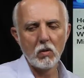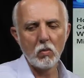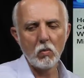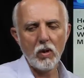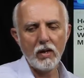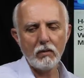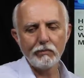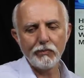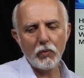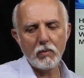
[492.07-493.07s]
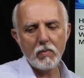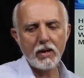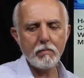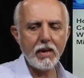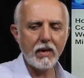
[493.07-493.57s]
Well, we
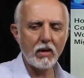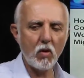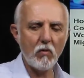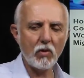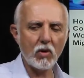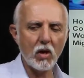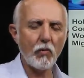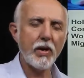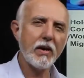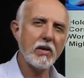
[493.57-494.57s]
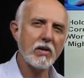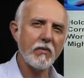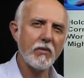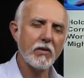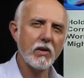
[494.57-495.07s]
might make an overcall if we had a
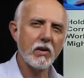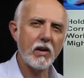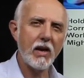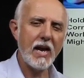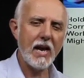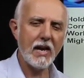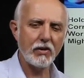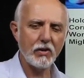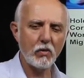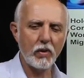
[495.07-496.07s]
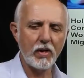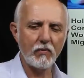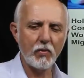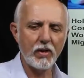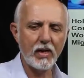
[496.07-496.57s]
different hand, didn't we? If
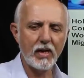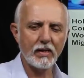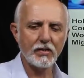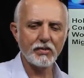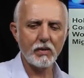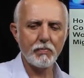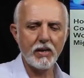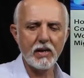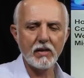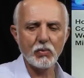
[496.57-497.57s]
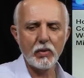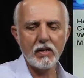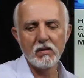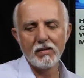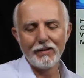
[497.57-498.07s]
we had something else,
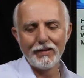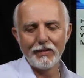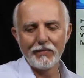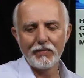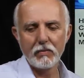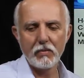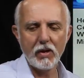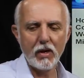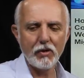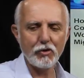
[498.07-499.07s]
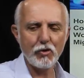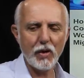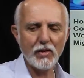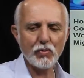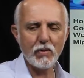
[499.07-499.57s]
under
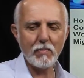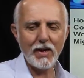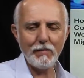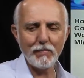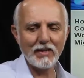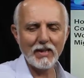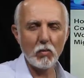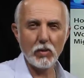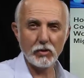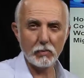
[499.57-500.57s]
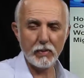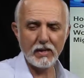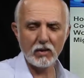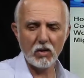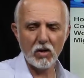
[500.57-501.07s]
duress, we might make that one spade
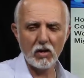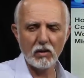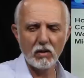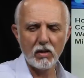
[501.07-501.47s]
call.